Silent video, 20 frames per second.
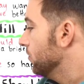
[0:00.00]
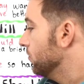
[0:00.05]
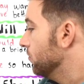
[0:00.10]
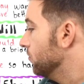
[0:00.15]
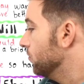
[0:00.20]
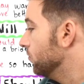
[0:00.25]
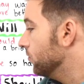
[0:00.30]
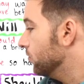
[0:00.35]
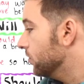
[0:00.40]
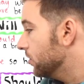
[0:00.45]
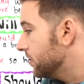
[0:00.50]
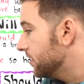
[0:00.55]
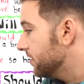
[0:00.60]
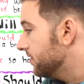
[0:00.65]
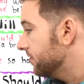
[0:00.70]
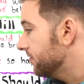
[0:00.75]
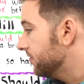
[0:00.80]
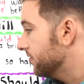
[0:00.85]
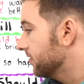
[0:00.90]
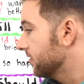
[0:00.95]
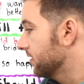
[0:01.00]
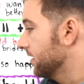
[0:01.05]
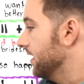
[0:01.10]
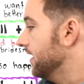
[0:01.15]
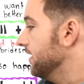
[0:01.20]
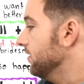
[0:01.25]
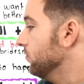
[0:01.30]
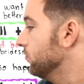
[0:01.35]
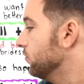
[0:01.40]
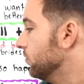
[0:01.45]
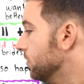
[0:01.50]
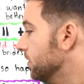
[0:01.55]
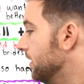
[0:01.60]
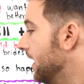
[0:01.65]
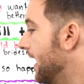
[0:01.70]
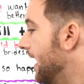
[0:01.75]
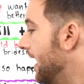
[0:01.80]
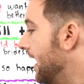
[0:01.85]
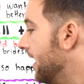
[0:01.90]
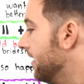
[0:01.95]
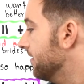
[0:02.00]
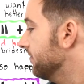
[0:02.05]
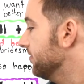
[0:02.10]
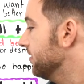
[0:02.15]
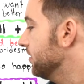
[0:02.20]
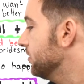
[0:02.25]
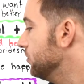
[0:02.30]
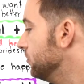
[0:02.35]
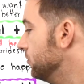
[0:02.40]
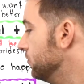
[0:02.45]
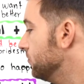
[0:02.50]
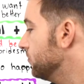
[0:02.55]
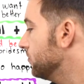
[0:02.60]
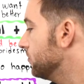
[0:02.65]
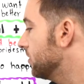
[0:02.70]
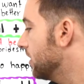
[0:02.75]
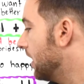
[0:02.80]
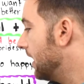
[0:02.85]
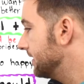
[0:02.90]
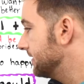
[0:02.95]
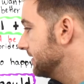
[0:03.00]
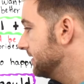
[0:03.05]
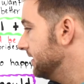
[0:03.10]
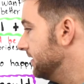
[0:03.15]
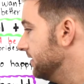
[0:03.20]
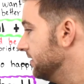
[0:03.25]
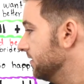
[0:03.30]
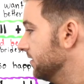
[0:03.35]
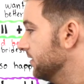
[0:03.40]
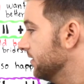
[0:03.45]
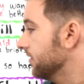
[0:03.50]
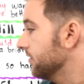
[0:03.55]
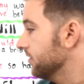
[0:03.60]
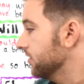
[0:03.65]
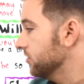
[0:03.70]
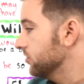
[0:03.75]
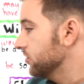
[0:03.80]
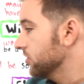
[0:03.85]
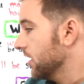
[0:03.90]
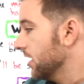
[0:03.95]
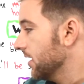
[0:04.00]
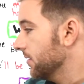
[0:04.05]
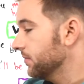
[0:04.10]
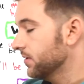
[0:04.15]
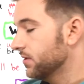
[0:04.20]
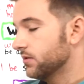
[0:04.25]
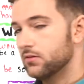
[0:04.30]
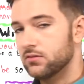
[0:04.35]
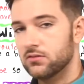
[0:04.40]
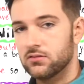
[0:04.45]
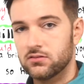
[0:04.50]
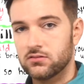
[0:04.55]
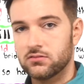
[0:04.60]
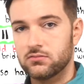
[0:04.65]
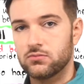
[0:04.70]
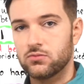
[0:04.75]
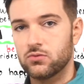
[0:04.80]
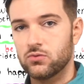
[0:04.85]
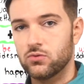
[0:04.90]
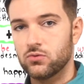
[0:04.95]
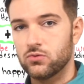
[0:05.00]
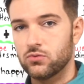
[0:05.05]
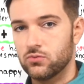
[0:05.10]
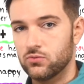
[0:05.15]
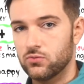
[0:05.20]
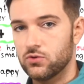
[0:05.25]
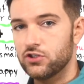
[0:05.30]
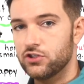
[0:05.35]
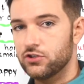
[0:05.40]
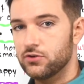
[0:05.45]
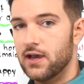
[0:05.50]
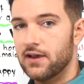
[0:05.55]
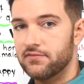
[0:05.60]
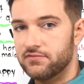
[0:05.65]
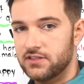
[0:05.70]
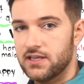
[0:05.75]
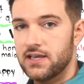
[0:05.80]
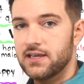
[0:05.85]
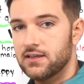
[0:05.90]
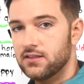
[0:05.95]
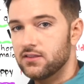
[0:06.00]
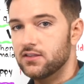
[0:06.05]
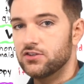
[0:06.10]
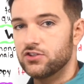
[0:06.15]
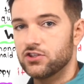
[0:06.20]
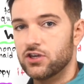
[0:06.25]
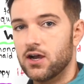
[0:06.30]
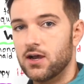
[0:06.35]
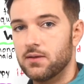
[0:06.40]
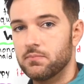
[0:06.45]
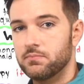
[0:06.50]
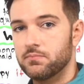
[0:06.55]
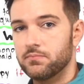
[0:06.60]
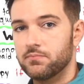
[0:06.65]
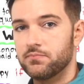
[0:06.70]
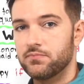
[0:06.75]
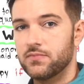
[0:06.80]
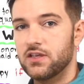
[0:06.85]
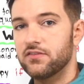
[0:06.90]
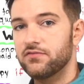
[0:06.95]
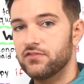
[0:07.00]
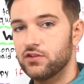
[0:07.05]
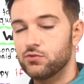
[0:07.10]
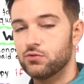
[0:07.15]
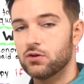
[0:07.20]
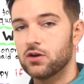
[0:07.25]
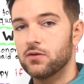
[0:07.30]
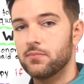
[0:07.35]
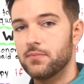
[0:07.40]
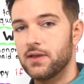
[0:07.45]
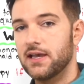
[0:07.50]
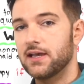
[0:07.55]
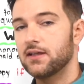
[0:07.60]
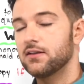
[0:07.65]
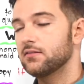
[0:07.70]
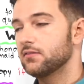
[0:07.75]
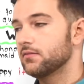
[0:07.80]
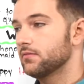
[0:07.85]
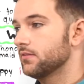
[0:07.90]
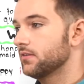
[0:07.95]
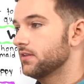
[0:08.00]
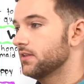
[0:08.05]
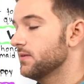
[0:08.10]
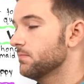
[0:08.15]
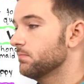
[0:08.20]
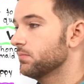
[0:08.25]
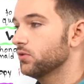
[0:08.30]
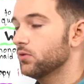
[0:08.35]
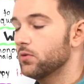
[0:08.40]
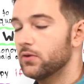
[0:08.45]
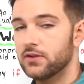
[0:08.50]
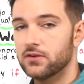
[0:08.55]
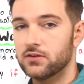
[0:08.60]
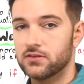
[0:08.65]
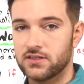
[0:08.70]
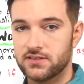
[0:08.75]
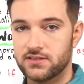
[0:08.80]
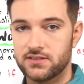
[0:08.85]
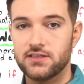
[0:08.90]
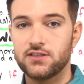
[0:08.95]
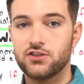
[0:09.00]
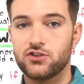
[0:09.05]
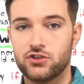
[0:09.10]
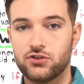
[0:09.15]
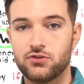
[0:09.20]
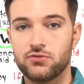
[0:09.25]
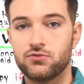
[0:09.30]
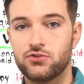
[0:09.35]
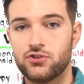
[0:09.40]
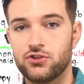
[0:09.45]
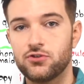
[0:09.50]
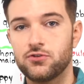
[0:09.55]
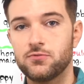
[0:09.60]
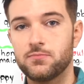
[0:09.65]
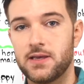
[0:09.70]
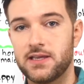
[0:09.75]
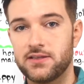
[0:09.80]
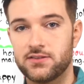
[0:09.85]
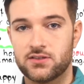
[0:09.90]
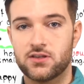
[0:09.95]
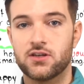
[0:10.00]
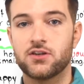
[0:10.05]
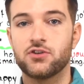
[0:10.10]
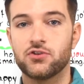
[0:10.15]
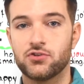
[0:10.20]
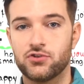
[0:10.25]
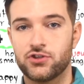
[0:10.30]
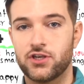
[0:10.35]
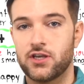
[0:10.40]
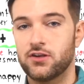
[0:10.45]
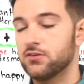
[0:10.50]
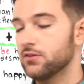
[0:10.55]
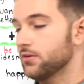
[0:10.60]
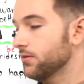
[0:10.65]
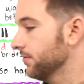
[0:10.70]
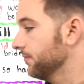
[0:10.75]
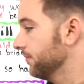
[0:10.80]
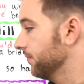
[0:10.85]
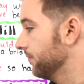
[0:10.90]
would have you gotten the job? Would you have taken the job if you were a man? The employer, does he choose you based on your gender?